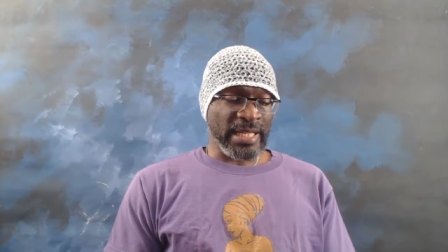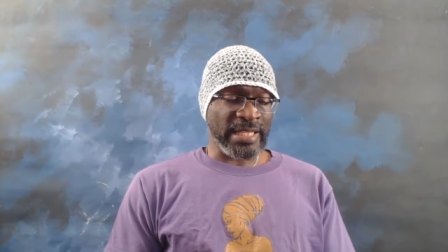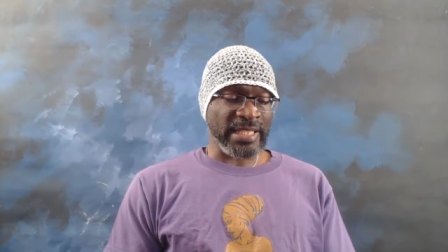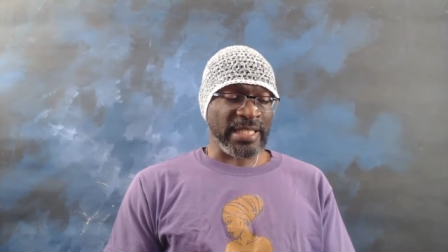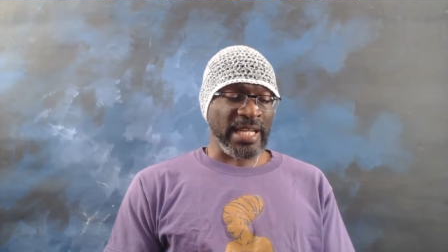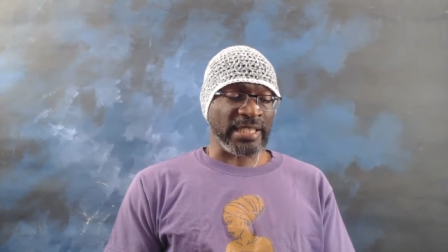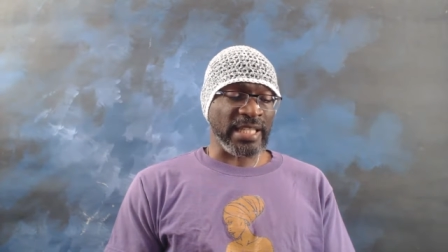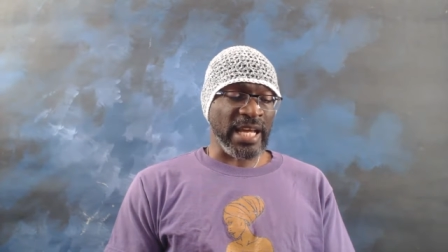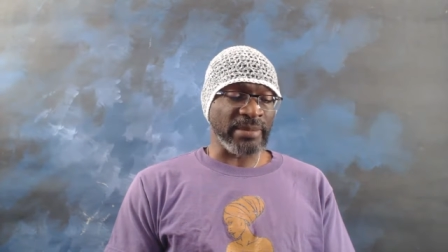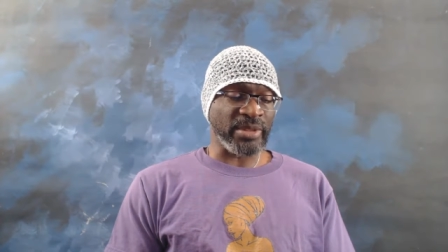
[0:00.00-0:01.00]
Is it not
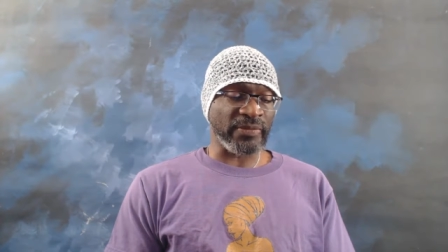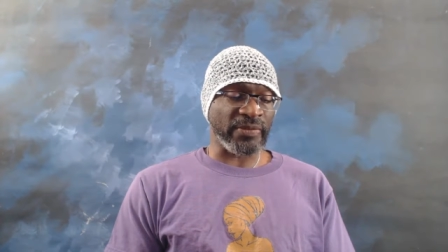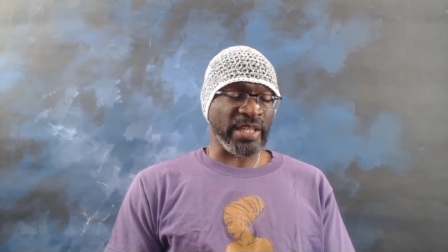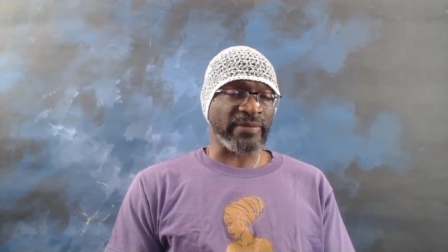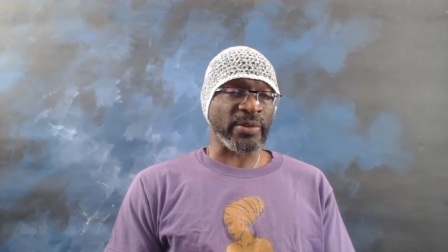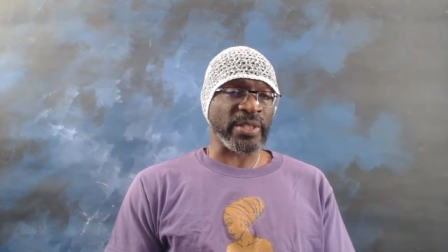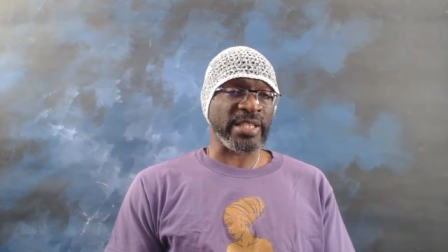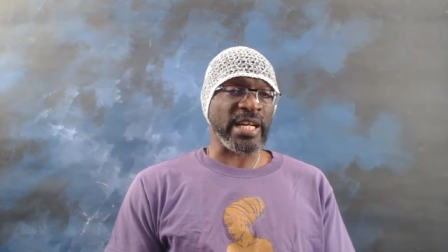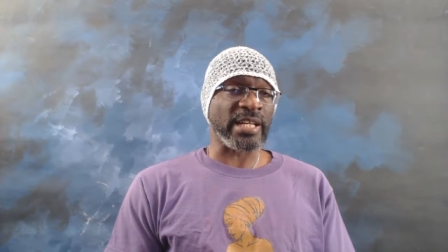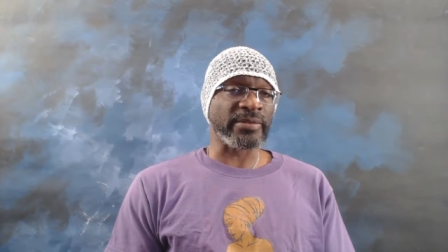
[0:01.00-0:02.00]
time to forgive
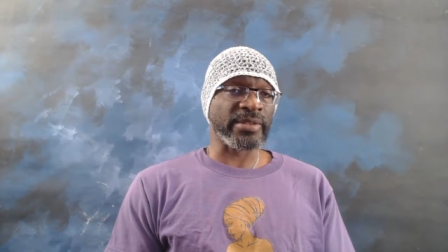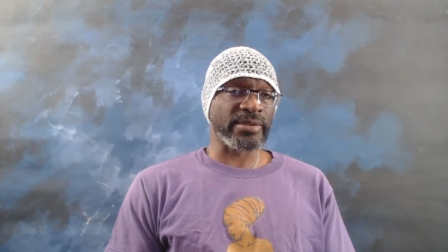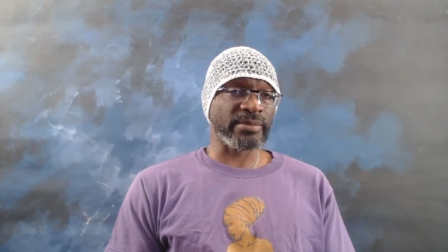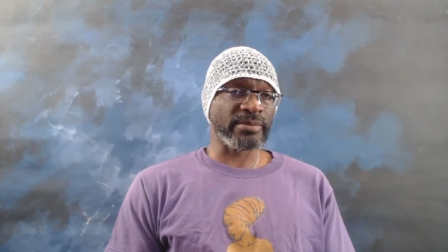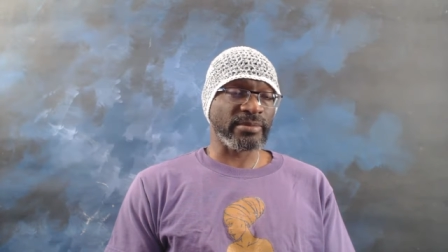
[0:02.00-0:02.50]
ourselves?